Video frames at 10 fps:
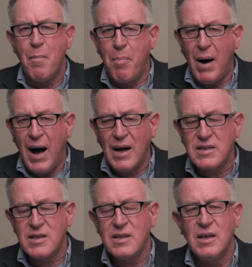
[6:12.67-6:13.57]

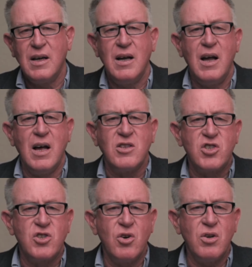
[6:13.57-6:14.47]
but in
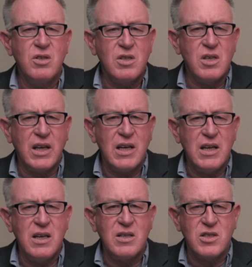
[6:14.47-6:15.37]
certain
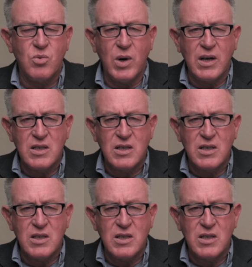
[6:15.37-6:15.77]
key swing